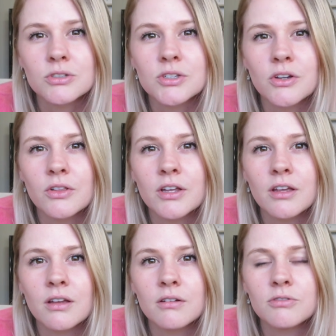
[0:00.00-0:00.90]
So they're
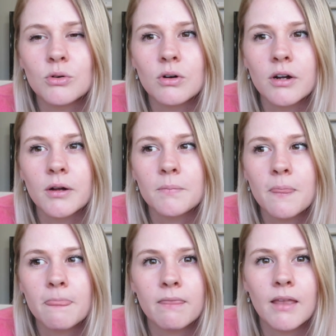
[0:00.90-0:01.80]
looking for
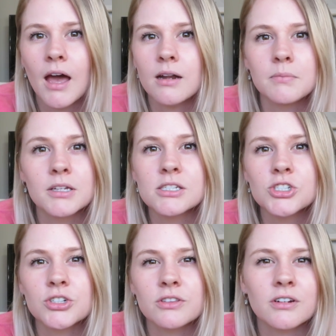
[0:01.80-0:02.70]
how to be a
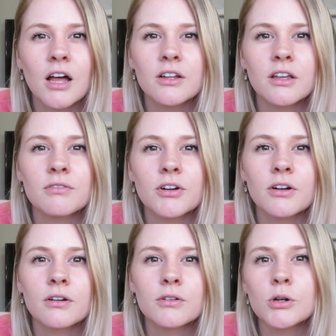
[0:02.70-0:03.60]
teacher. They're not looking
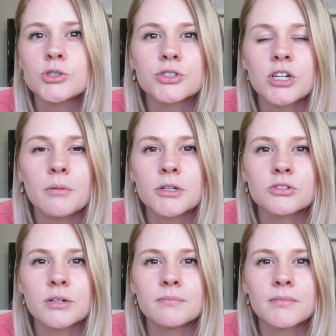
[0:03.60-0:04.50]
for grocery shopping
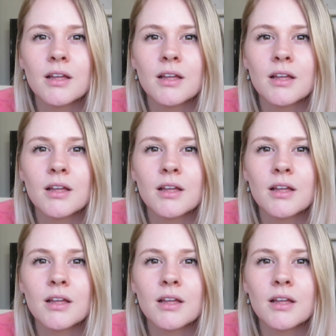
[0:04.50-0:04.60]
trip.